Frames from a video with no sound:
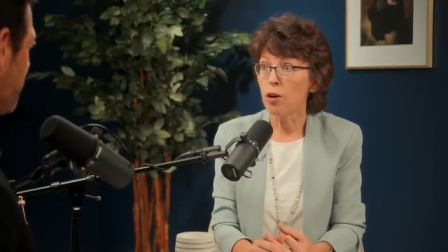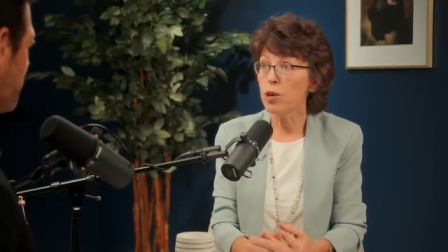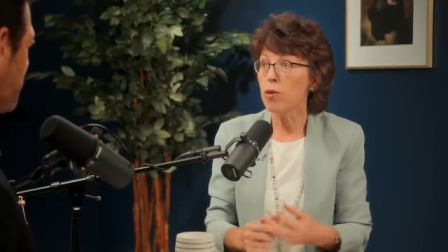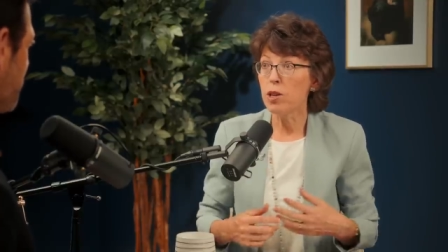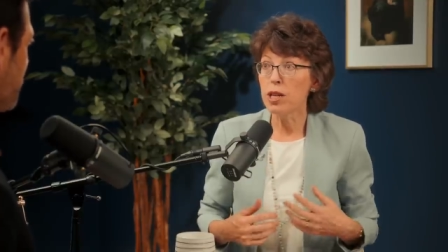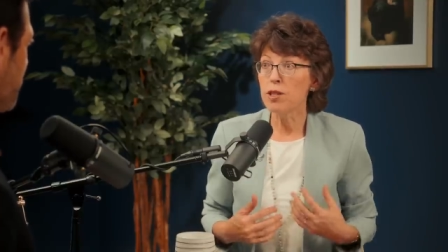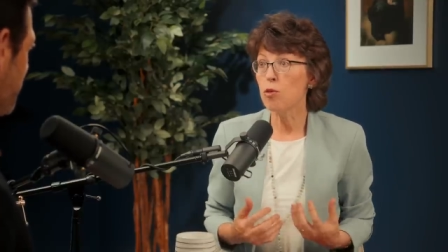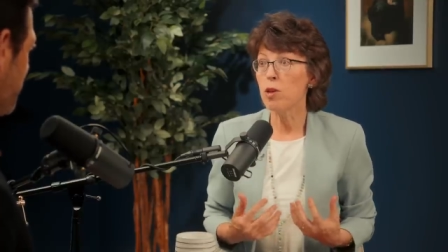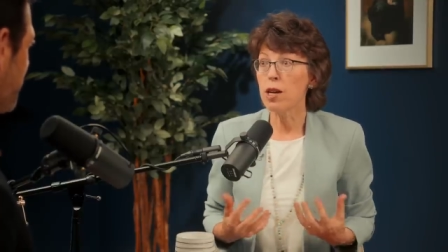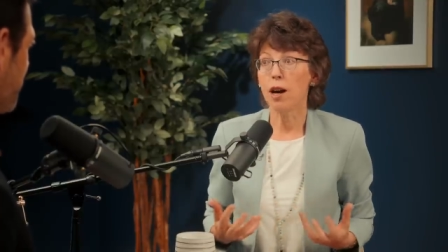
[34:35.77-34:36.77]
We we need
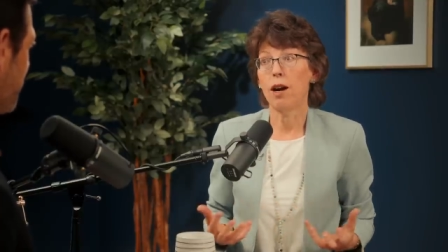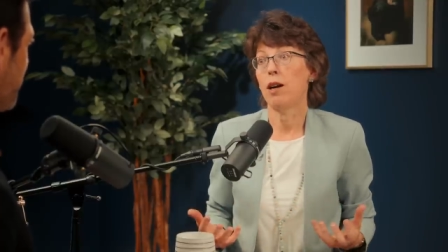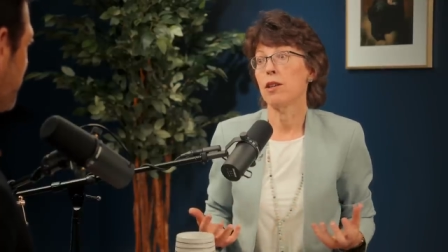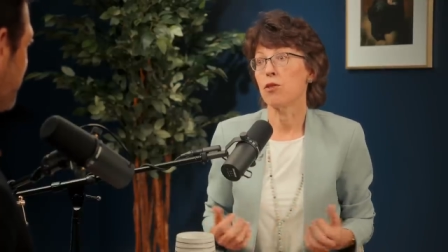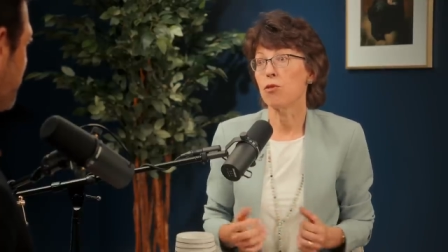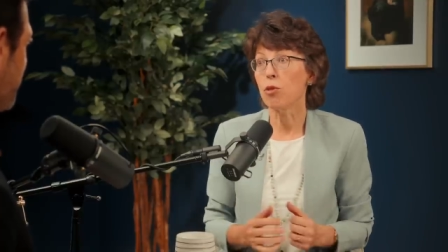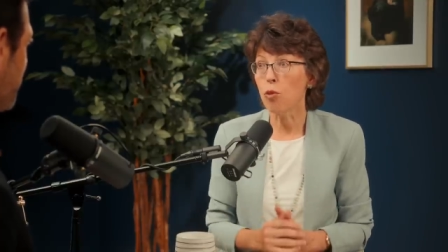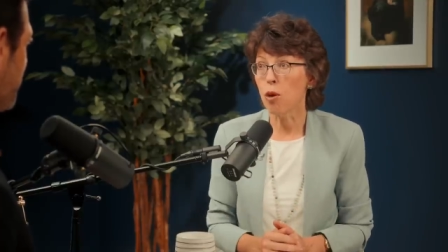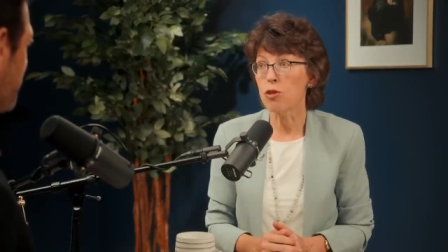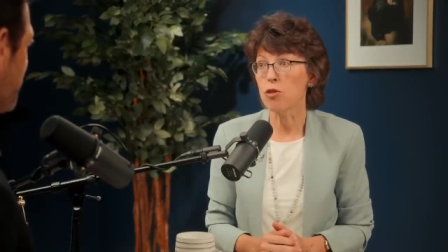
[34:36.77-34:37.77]
to be honest
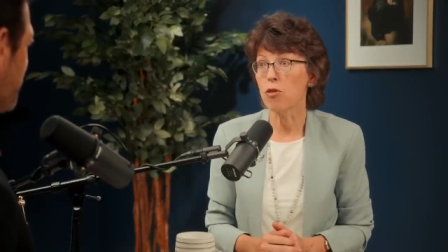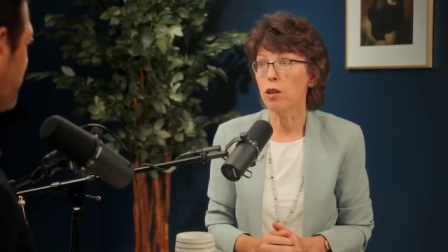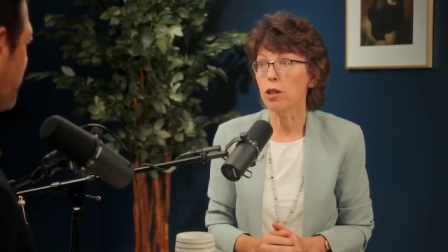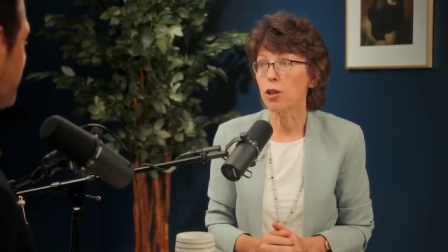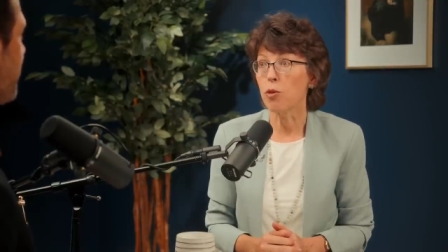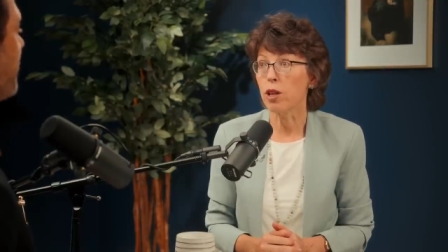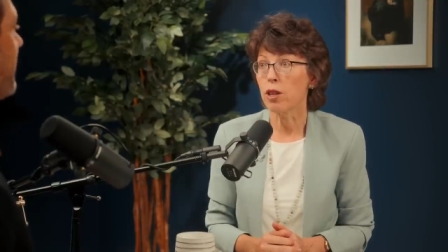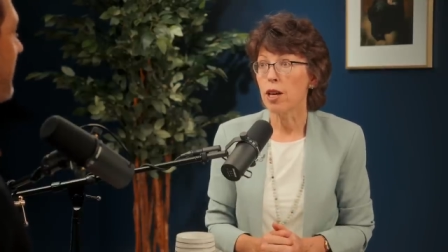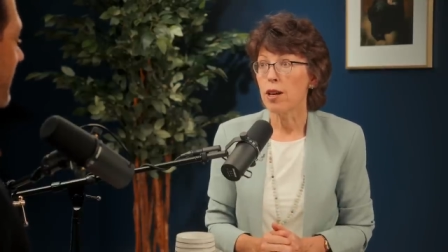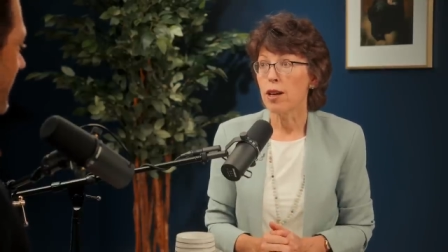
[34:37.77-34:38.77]
with what we're struggling
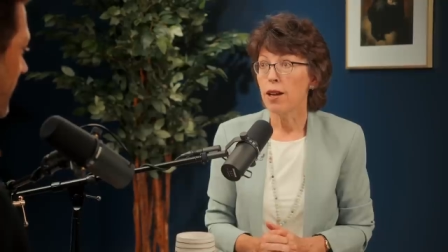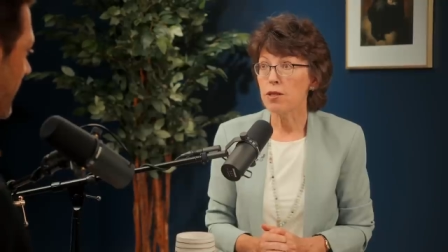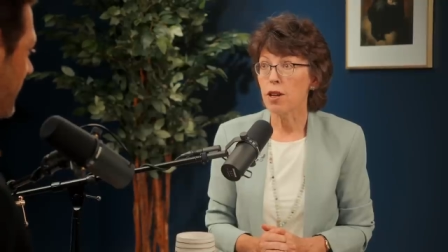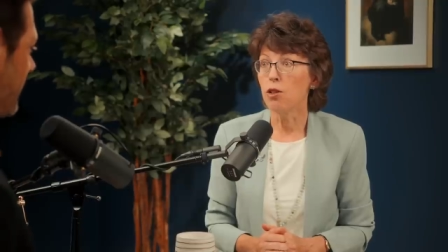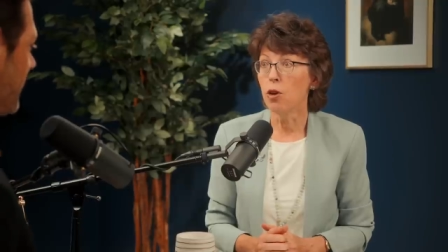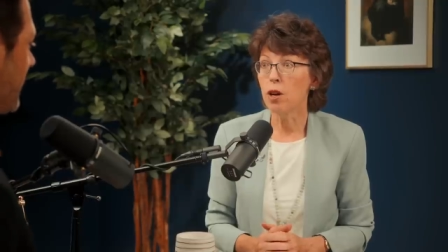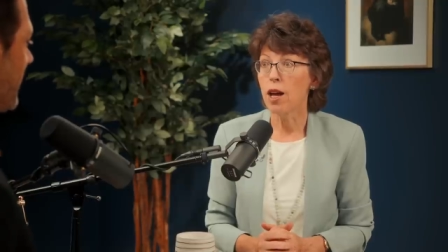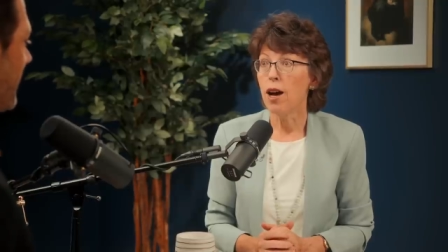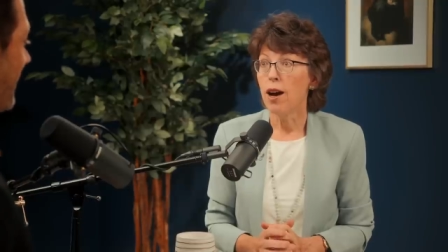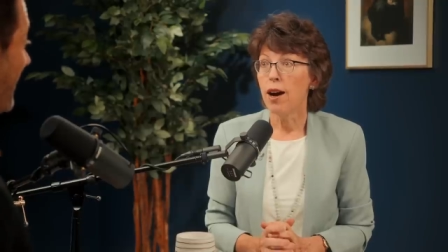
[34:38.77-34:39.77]
with and say,
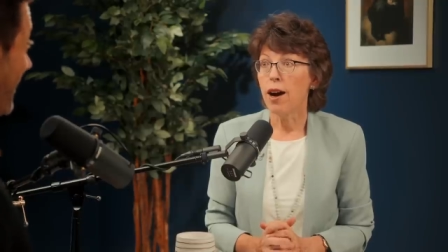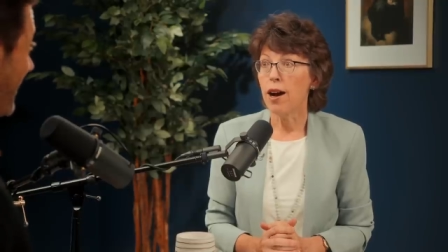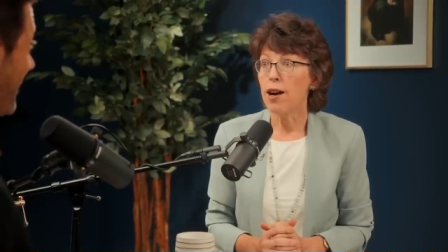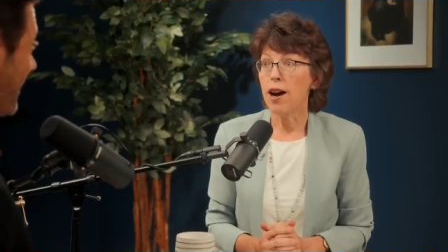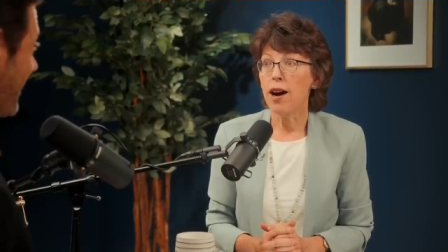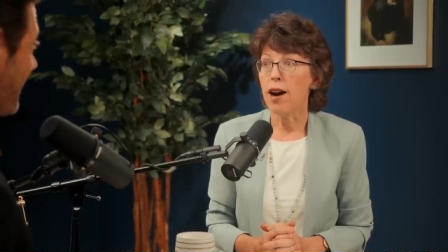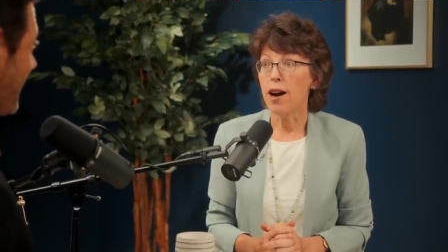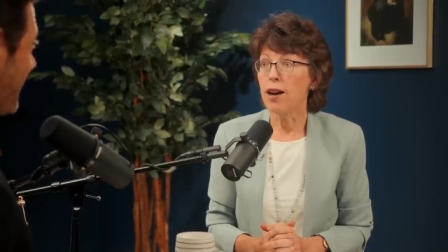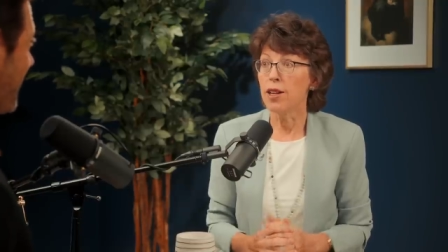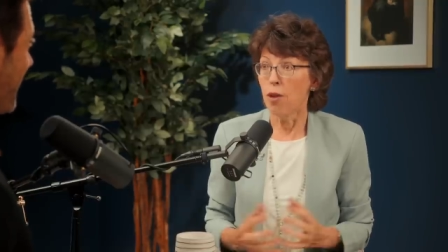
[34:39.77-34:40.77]
Lord, I, I
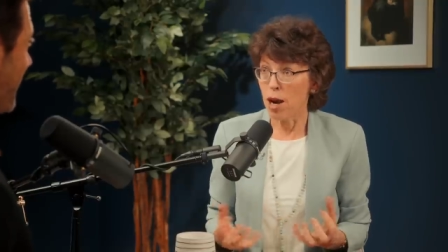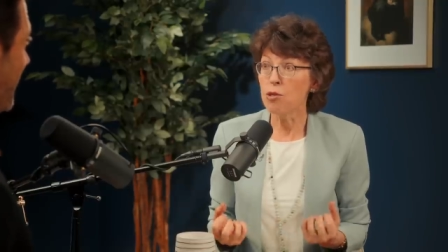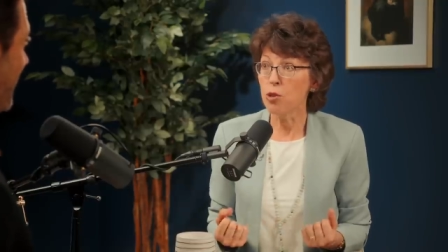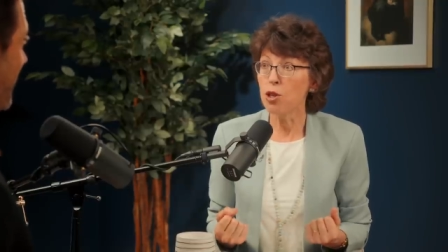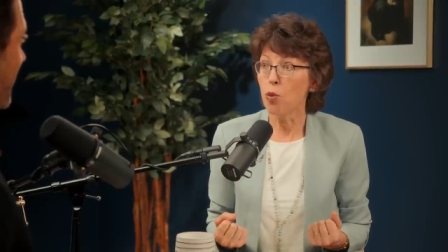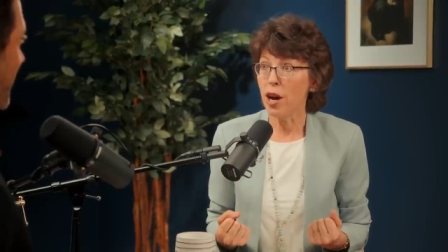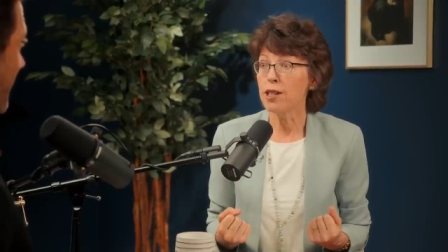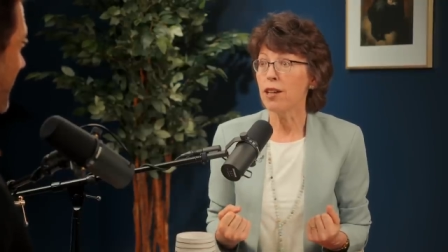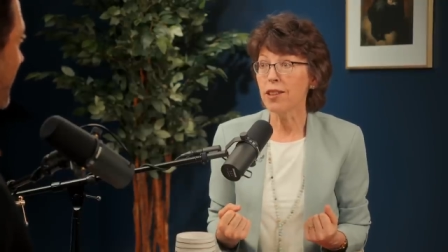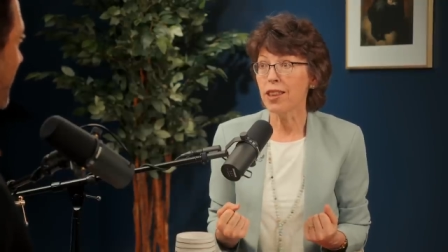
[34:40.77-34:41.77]
you know I'm doing the white
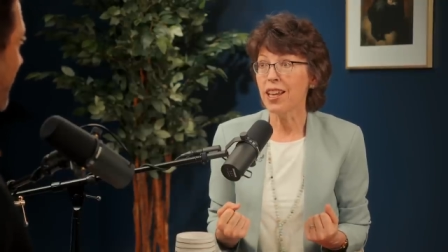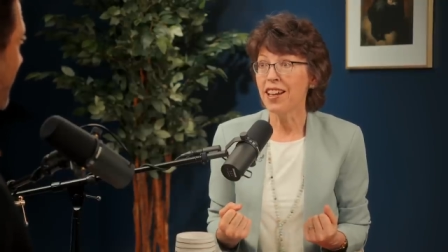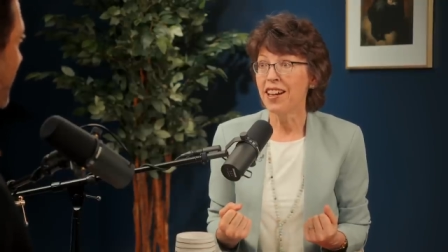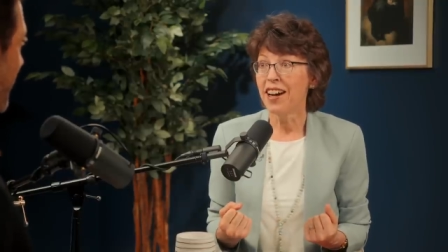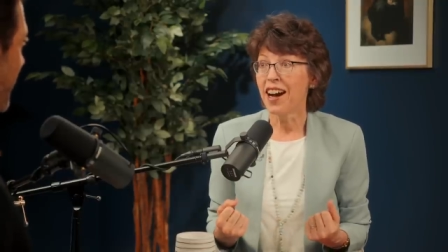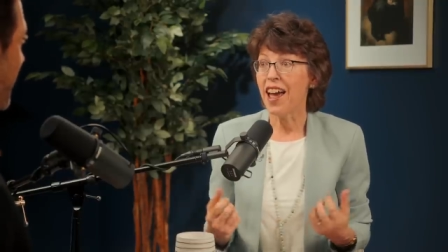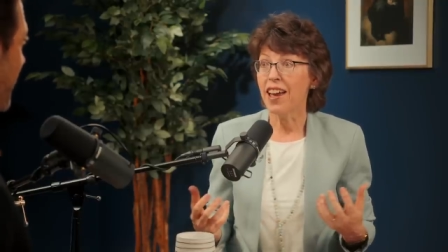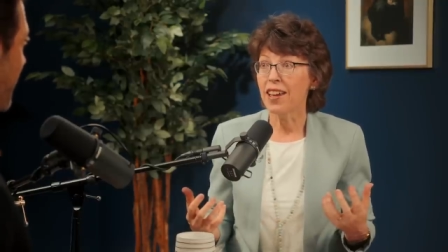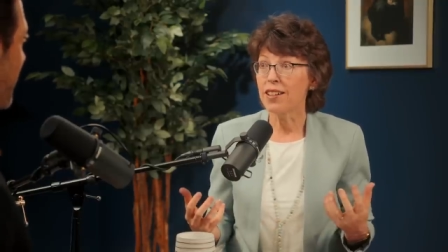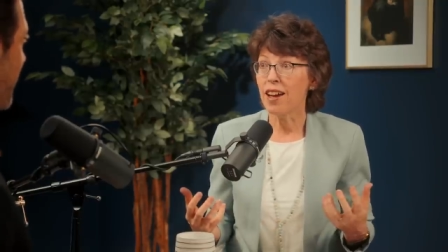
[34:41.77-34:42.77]
knuckle thing, right?
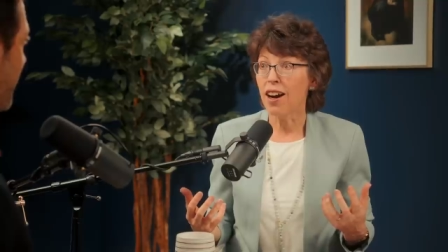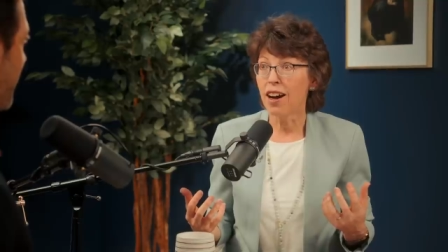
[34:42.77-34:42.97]
And